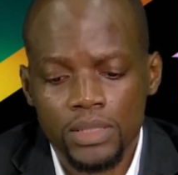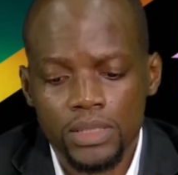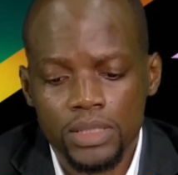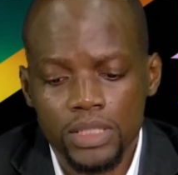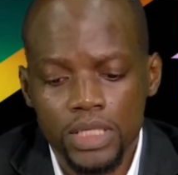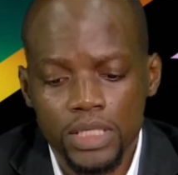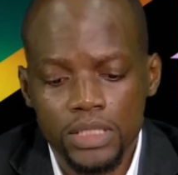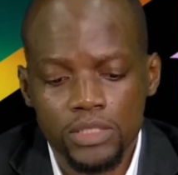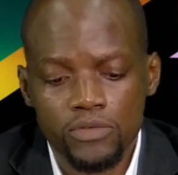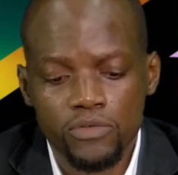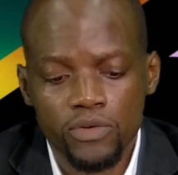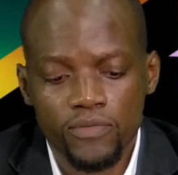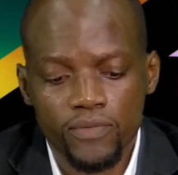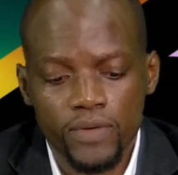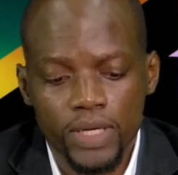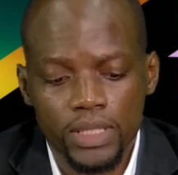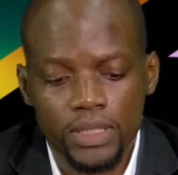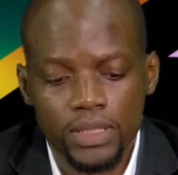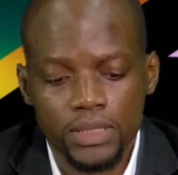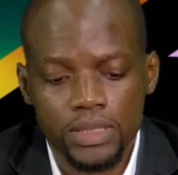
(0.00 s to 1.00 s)
The data
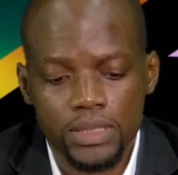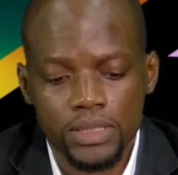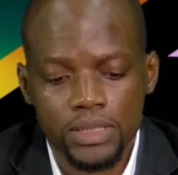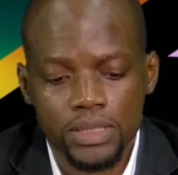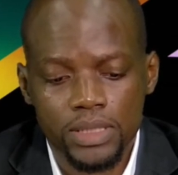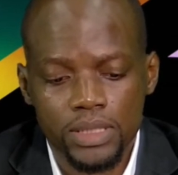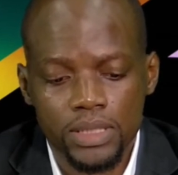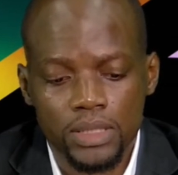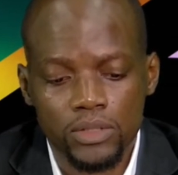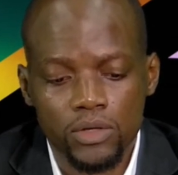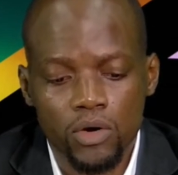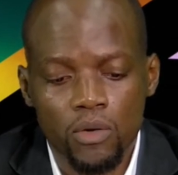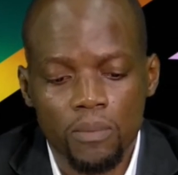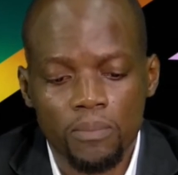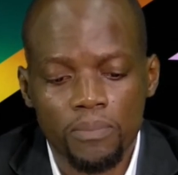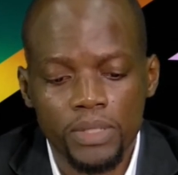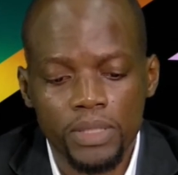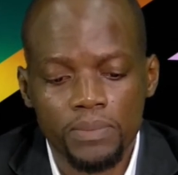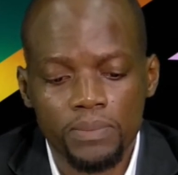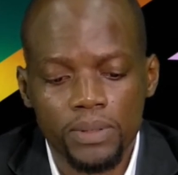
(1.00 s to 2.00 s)
reflects that our
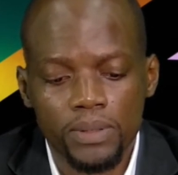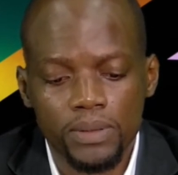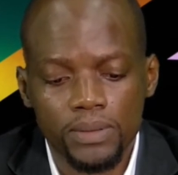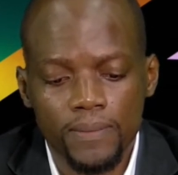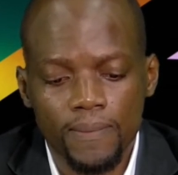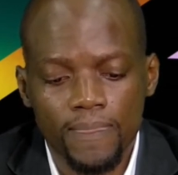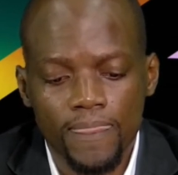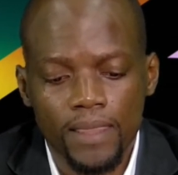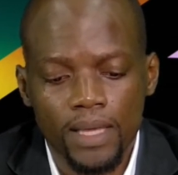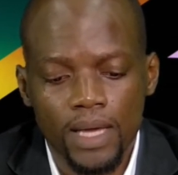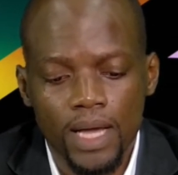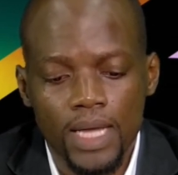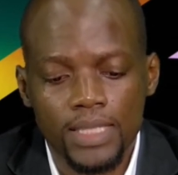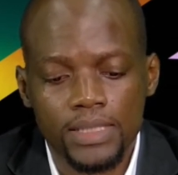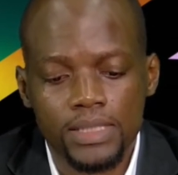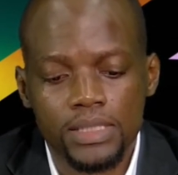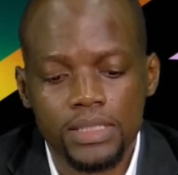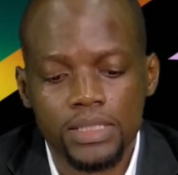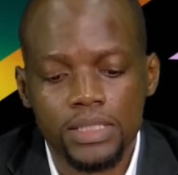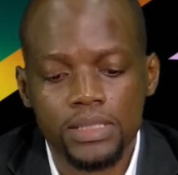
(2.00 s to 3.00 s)
people are
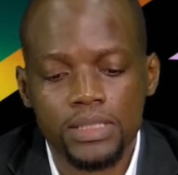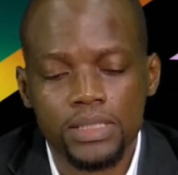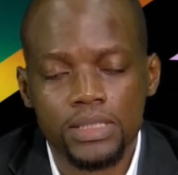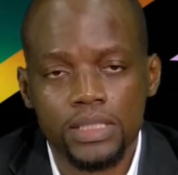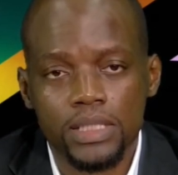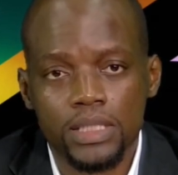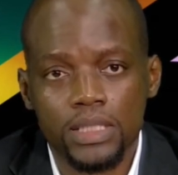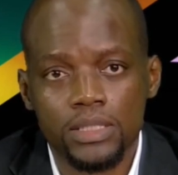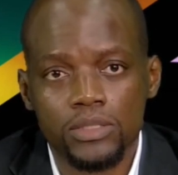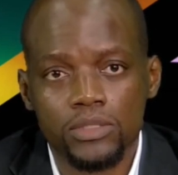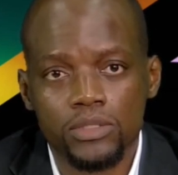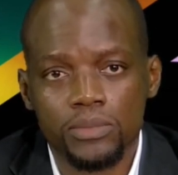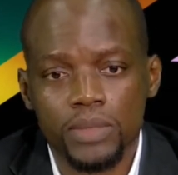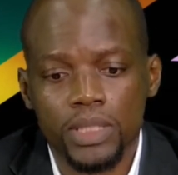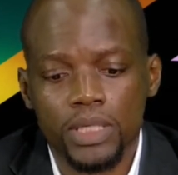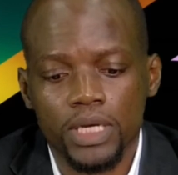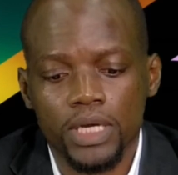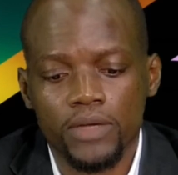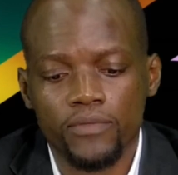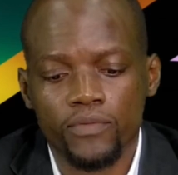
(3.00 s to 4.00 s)
still seeking to
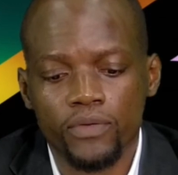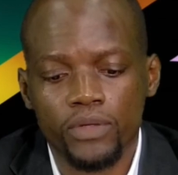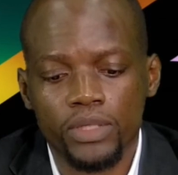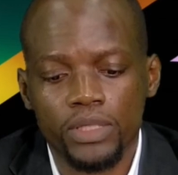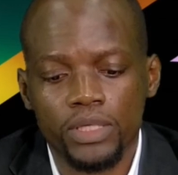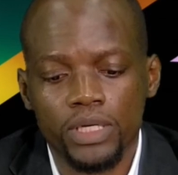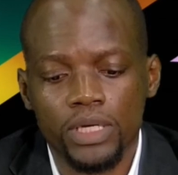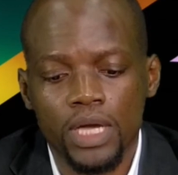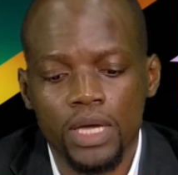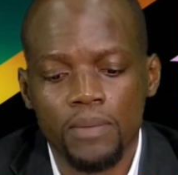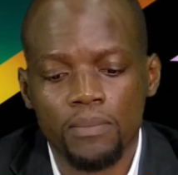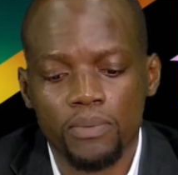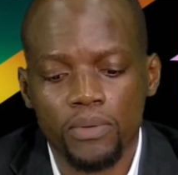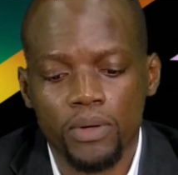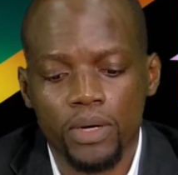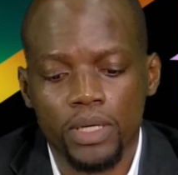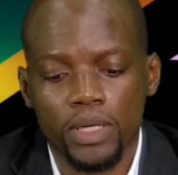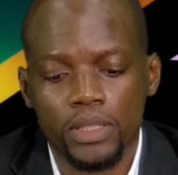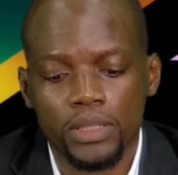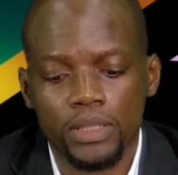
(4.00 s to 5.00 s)
be gainfully
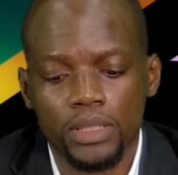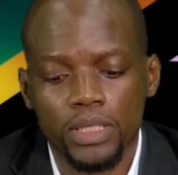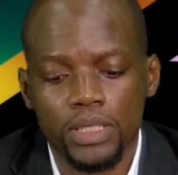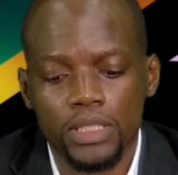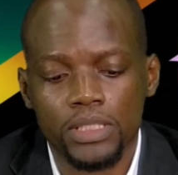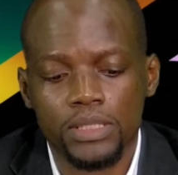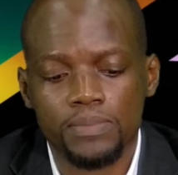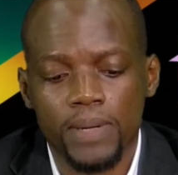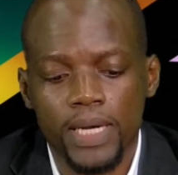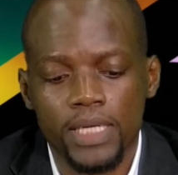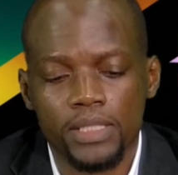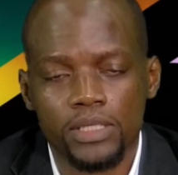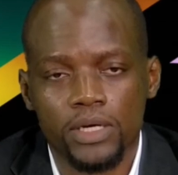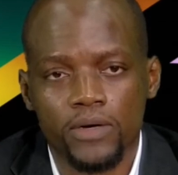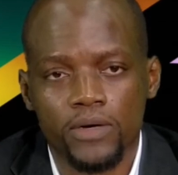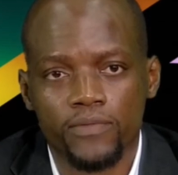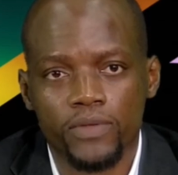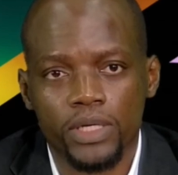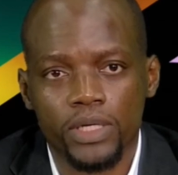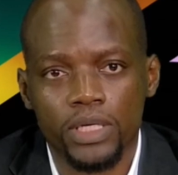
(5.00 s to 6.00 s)
employed in spite
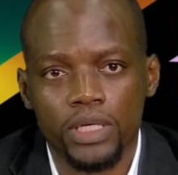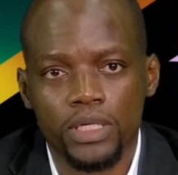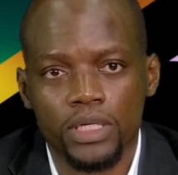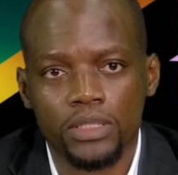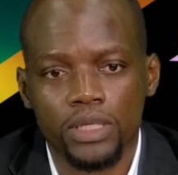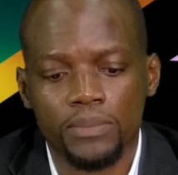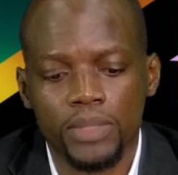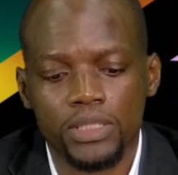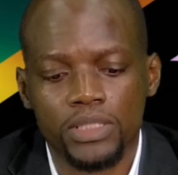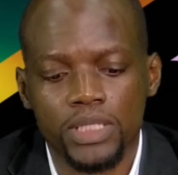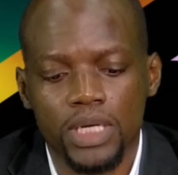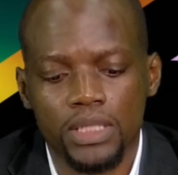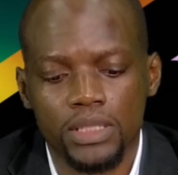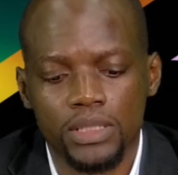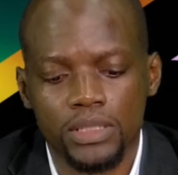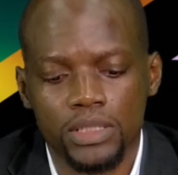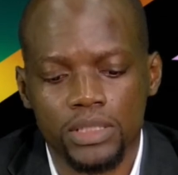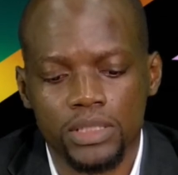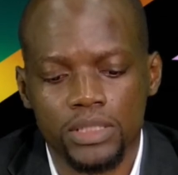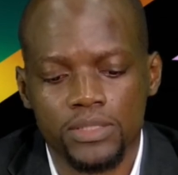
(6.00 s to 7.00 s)
of the economic
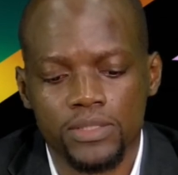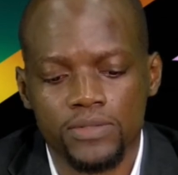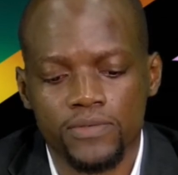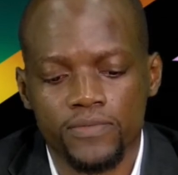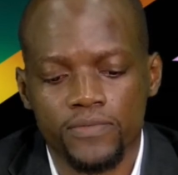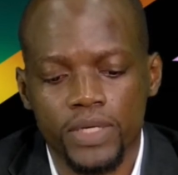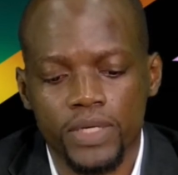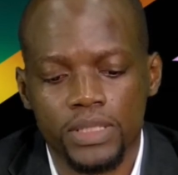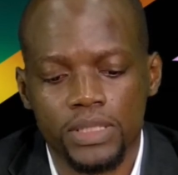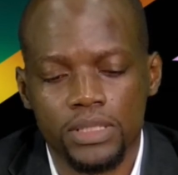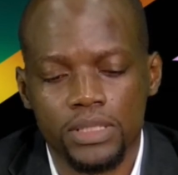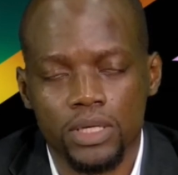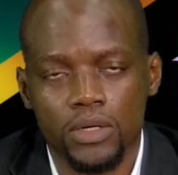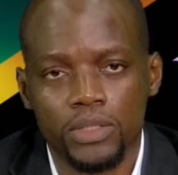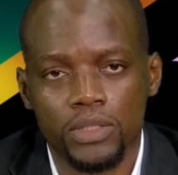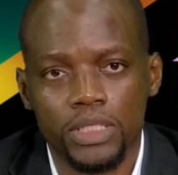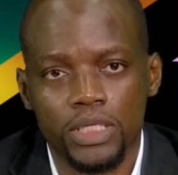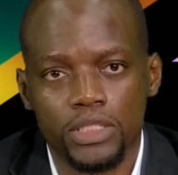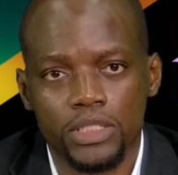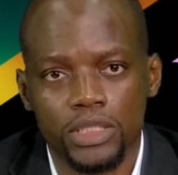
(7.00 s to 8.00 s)
challenges facing our
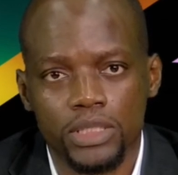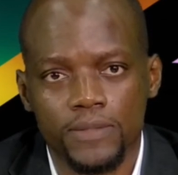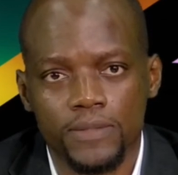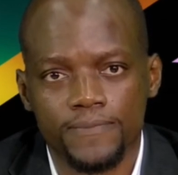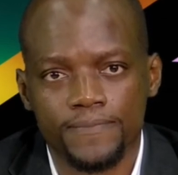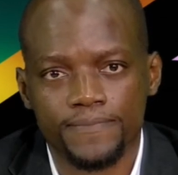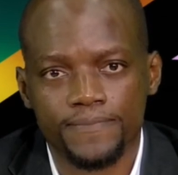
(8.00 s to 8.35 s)
nation.